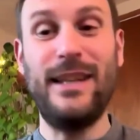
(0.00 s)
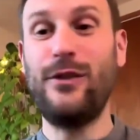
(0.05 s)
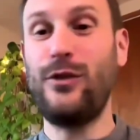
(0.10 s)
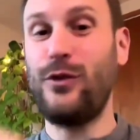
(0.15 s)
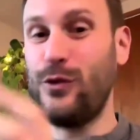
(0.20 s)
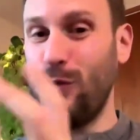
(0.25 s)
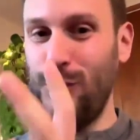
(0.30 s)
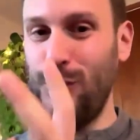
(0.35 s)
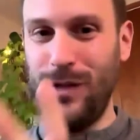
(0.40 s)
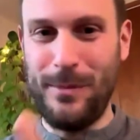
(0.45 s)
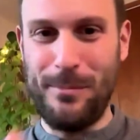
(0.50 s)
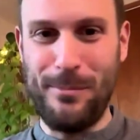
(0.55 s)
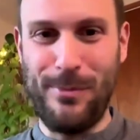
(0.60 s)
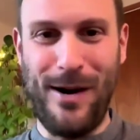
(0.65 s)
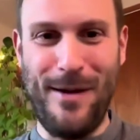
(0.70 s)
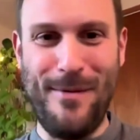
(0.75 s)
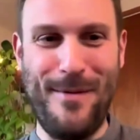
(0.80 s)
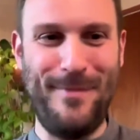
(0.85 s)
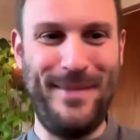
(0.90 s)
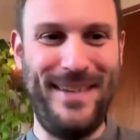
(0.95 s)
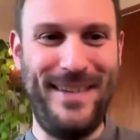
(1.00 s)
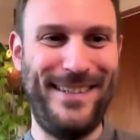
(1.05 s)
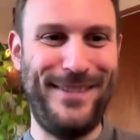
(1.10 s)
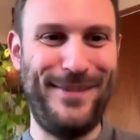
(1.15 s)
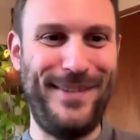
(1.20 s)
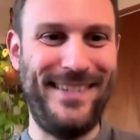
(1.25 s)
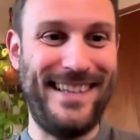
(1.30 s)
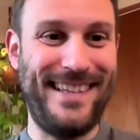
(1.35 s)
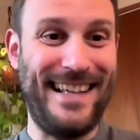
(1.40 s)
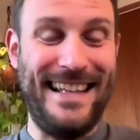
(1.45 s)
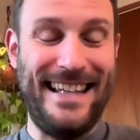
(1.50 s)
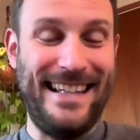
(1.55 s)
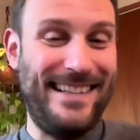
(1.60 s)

It's true that Brahman is physical.